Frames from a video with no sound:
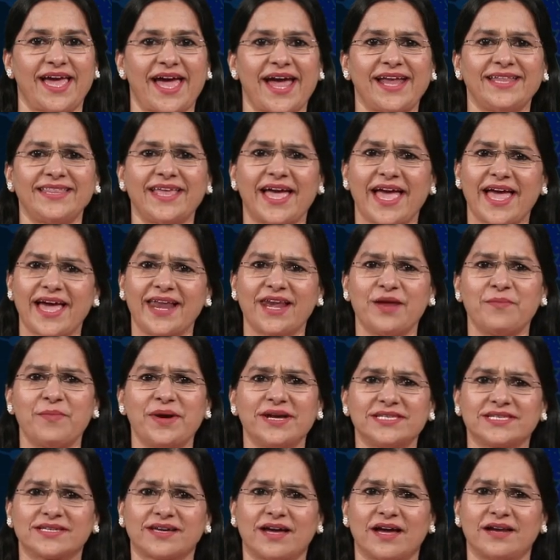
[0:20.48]
And the
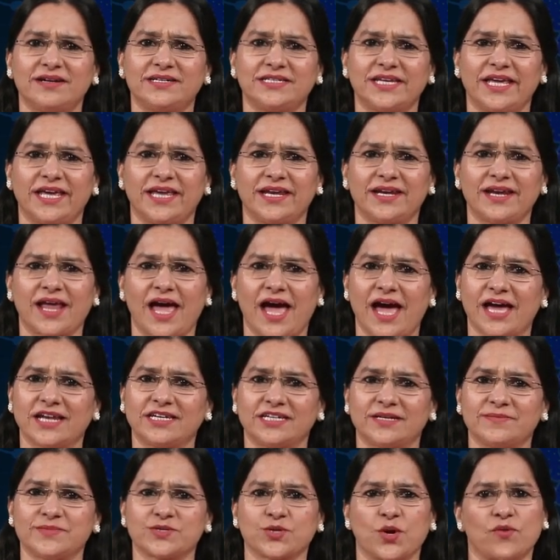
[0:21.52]
elements contain
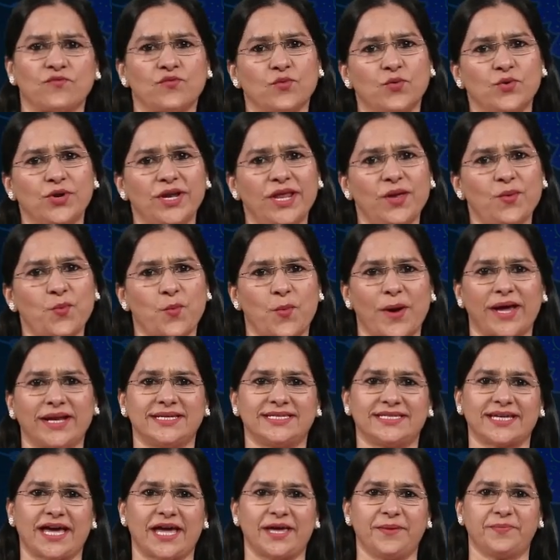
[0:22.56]
atoms of only one
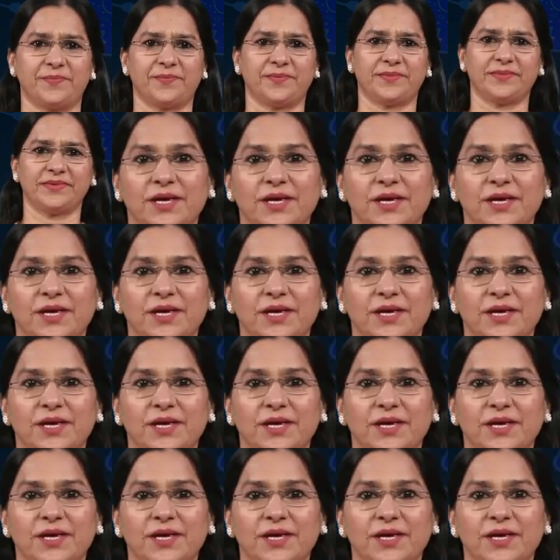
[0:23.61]
type.